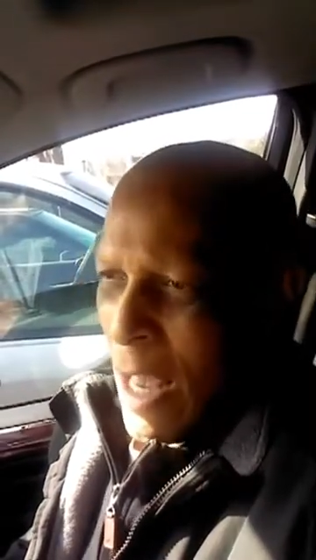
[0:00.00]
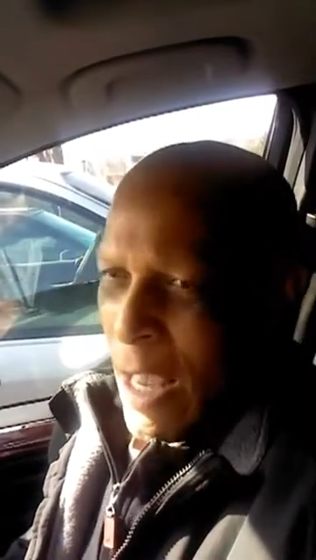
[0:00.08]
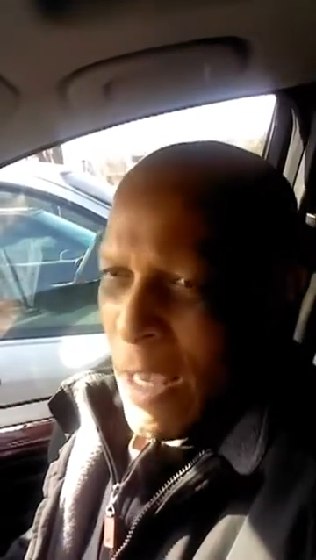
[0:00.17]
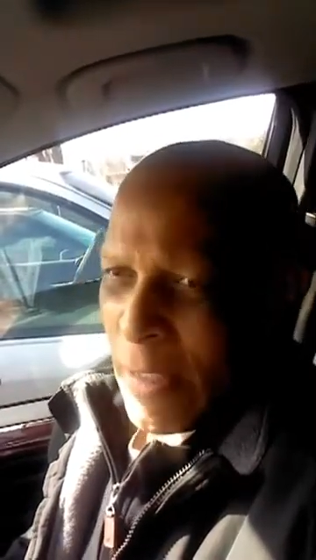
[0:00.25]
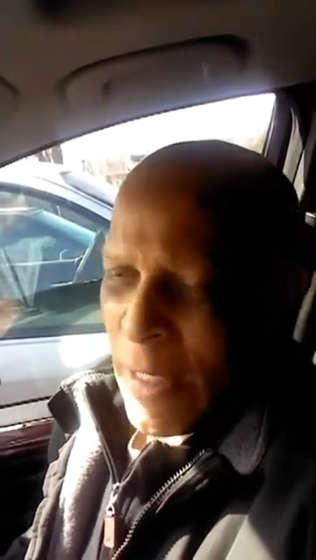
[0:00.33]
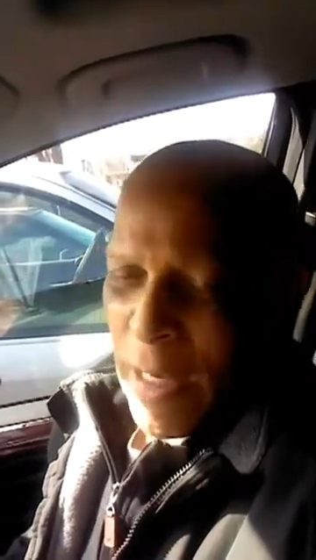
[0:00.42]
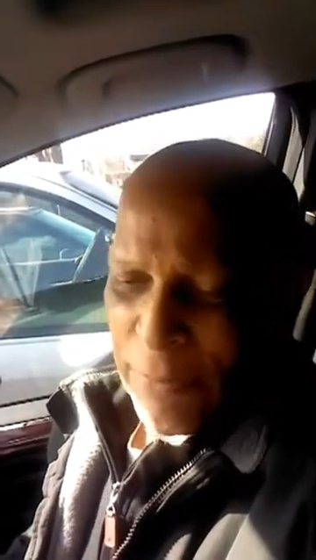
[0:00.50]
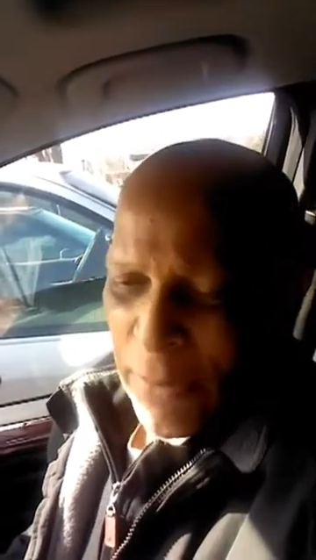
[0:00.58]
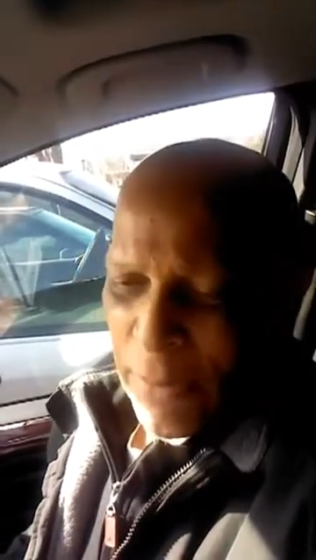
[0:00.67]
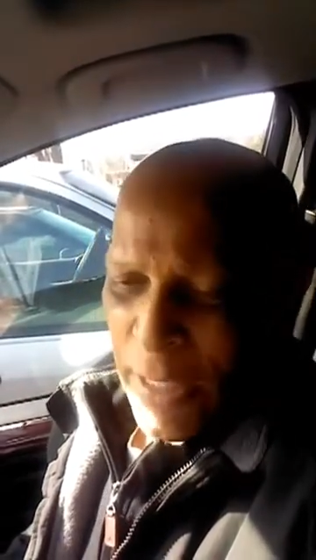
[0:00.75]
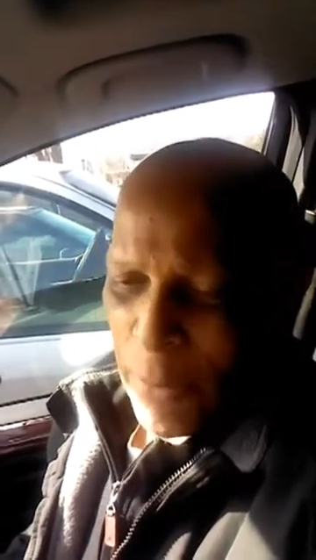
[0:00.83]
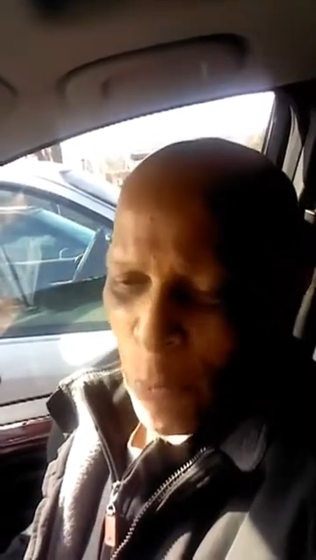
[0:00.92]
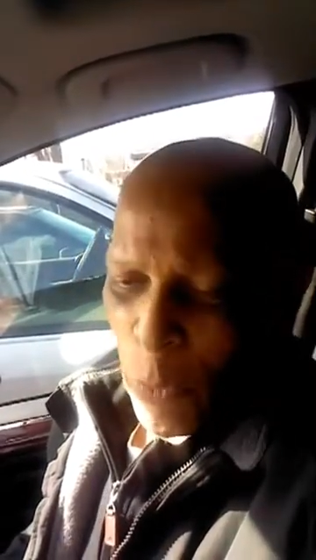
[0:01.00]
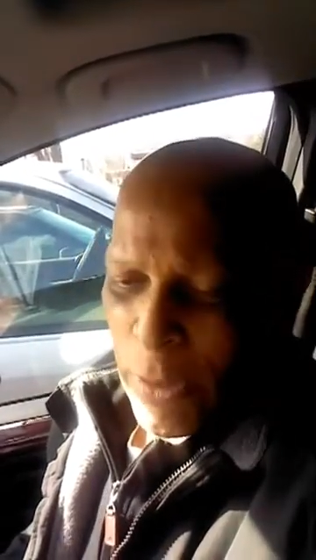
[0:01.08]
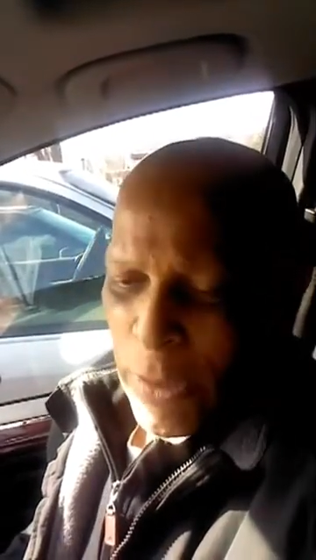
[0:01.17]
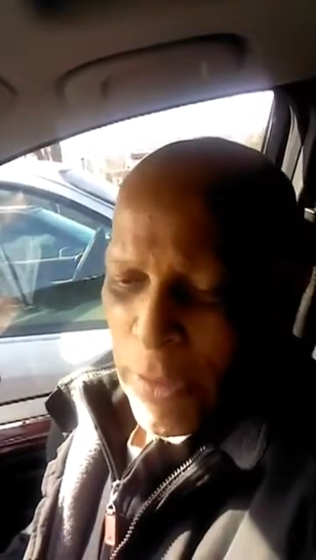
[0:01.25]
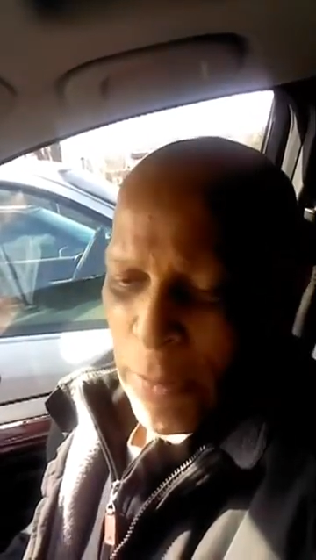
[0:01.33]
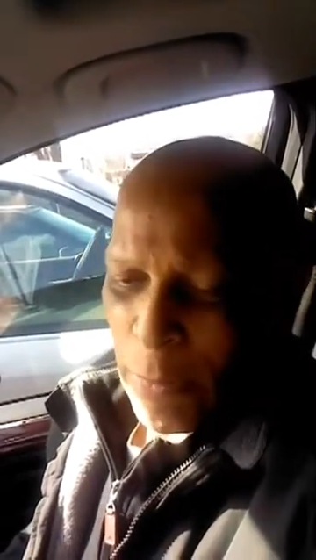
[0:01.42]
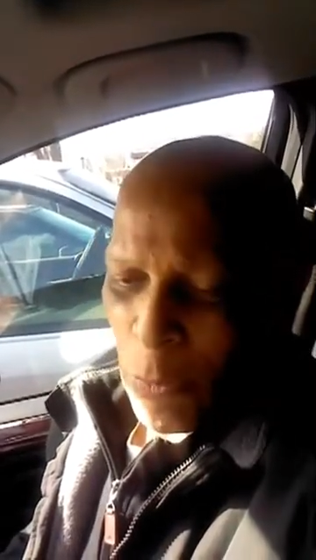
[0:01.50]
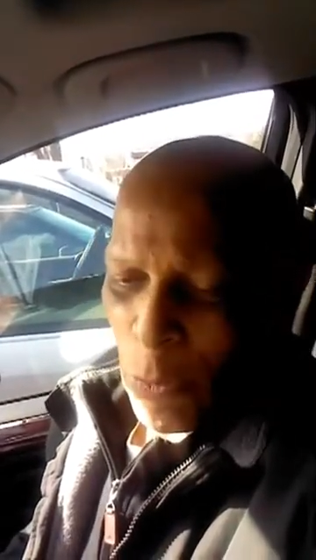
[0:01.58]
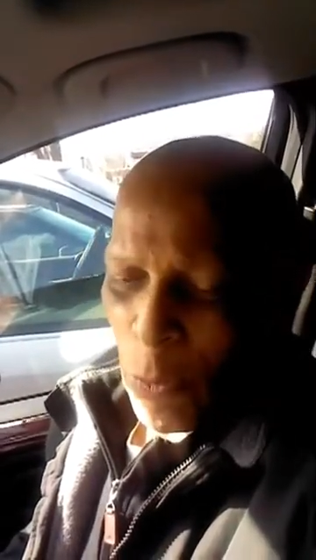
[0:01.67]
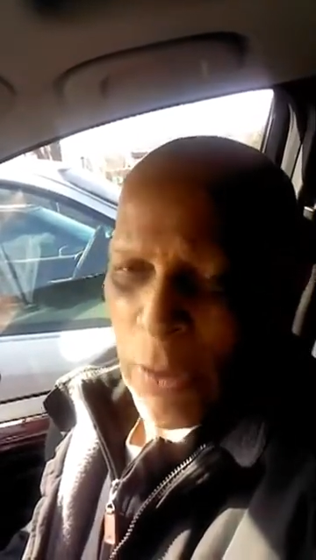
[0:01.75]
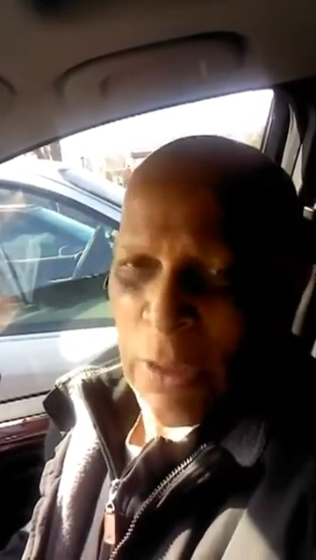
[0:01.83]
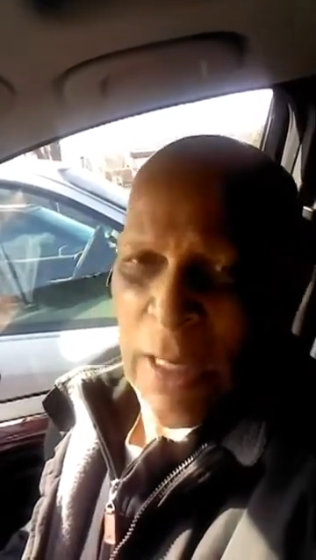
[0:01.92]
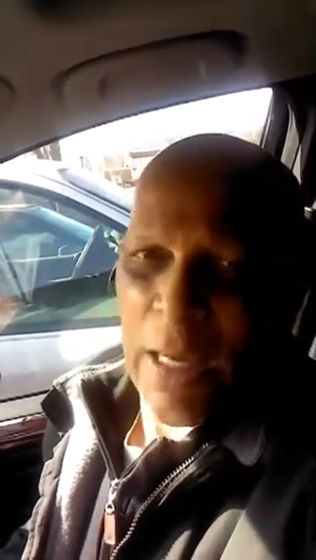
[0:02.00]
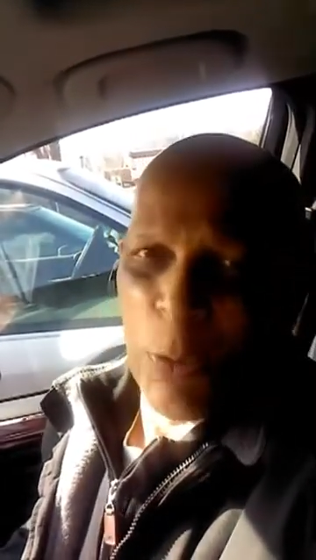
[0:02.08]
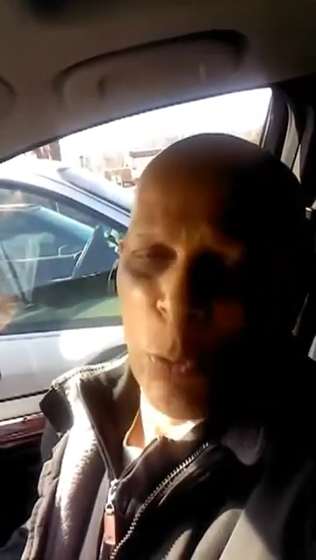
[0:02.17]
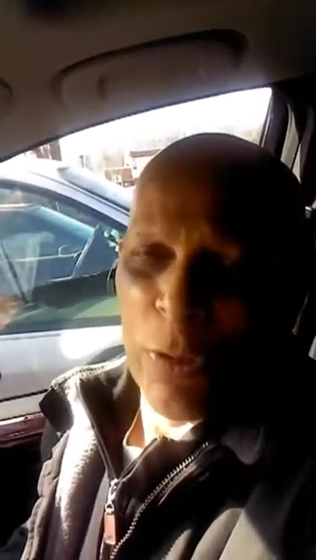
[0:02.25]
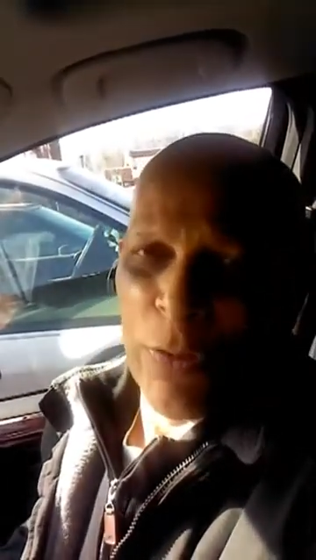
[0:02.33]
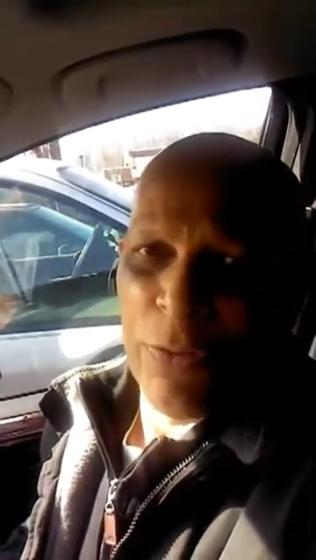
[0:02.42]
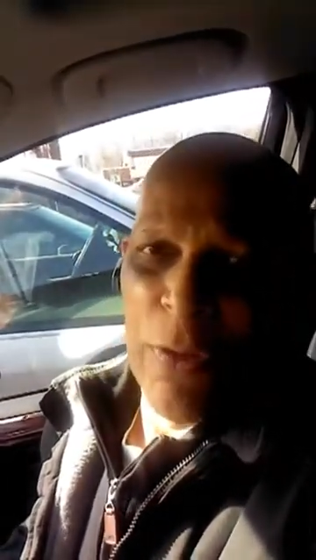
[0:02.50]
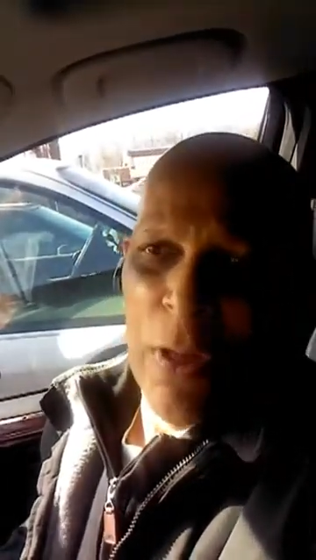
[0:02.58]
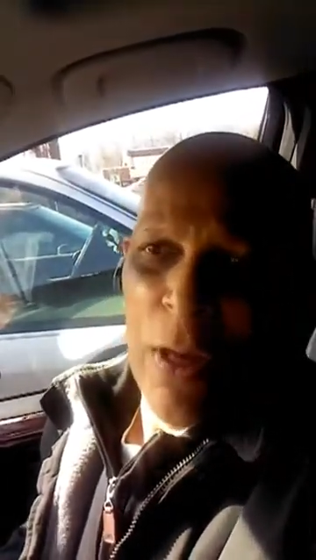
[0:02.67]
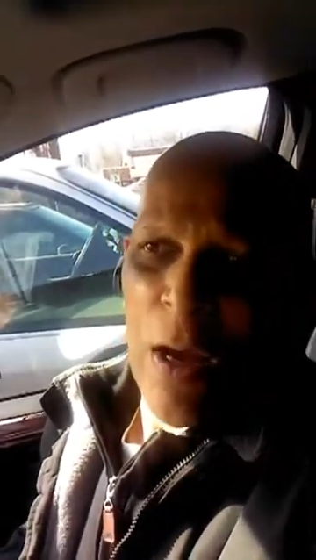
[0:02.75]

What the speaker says: And after that, we went ahead with